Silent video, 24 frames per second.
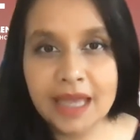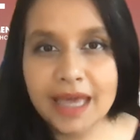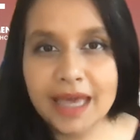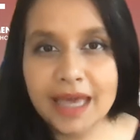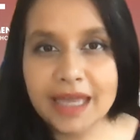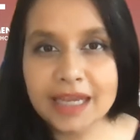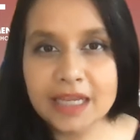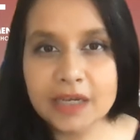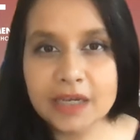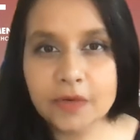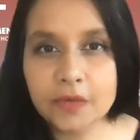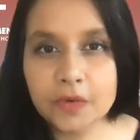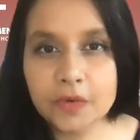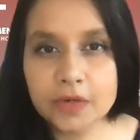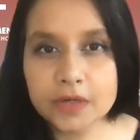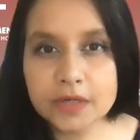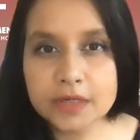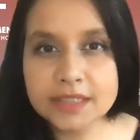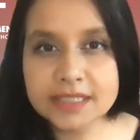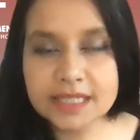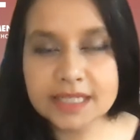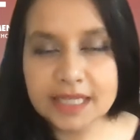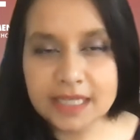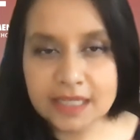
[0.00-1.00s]
And in order
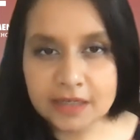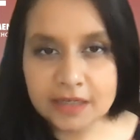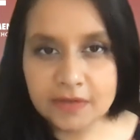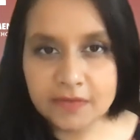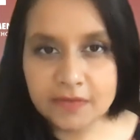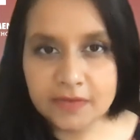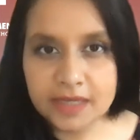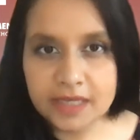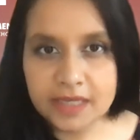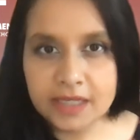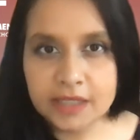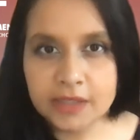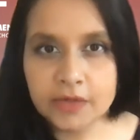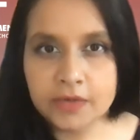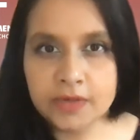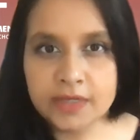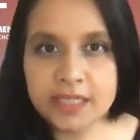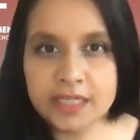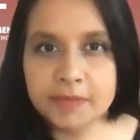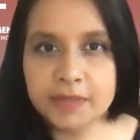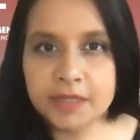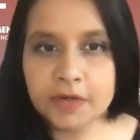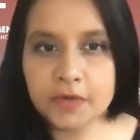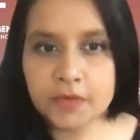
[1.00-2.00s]
to innovate, you need
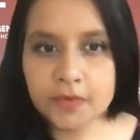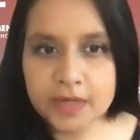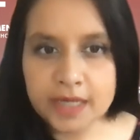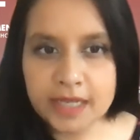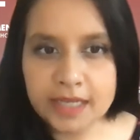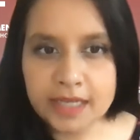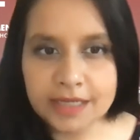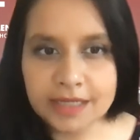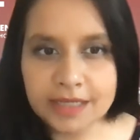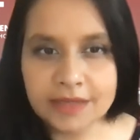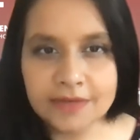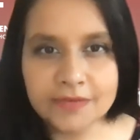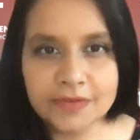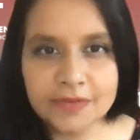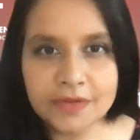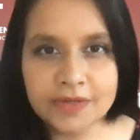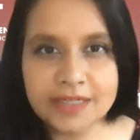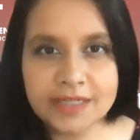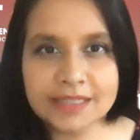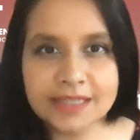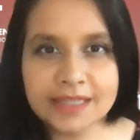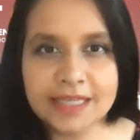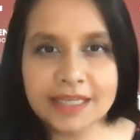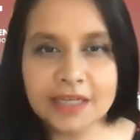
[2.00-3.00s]
to be creative, you
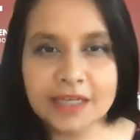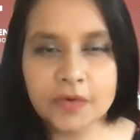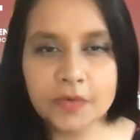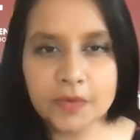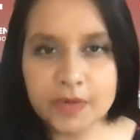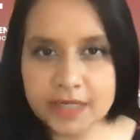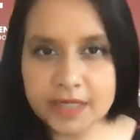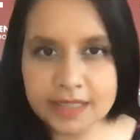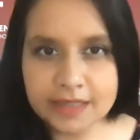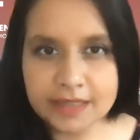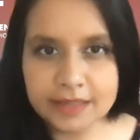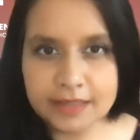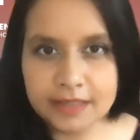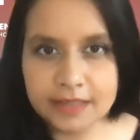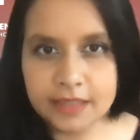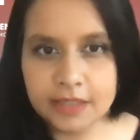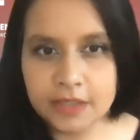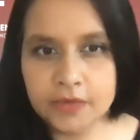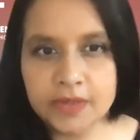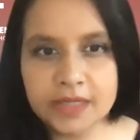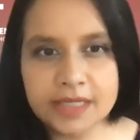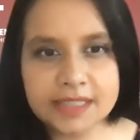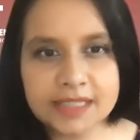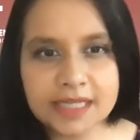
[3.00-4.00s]
need to think critically,
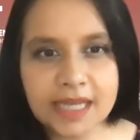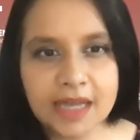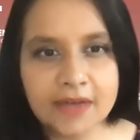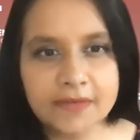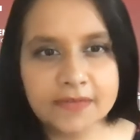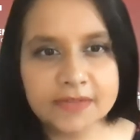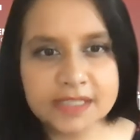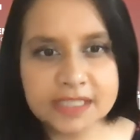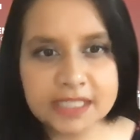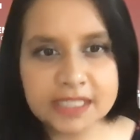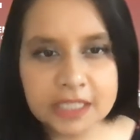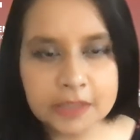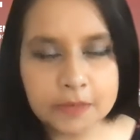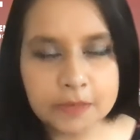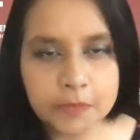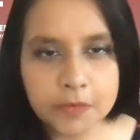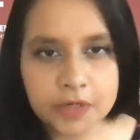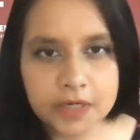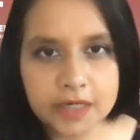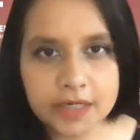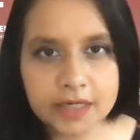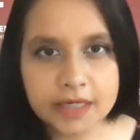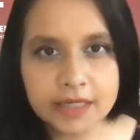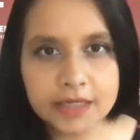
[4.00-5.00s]
you need to have
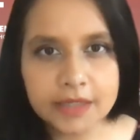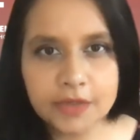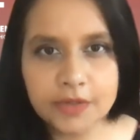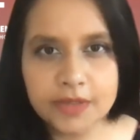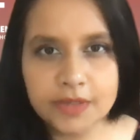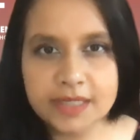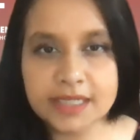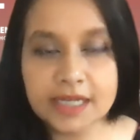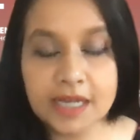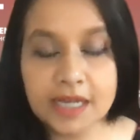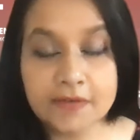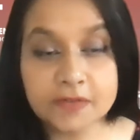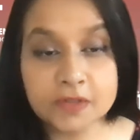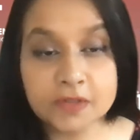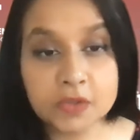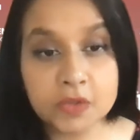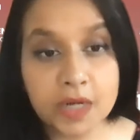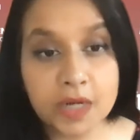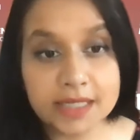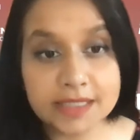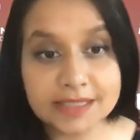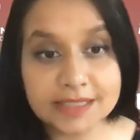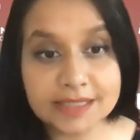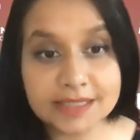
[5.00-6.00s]
teamwork, you need to have
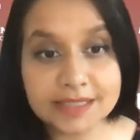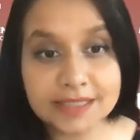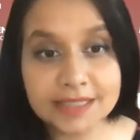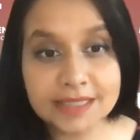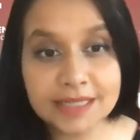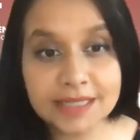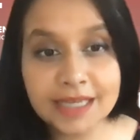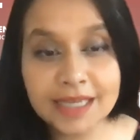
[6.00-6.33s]
trust.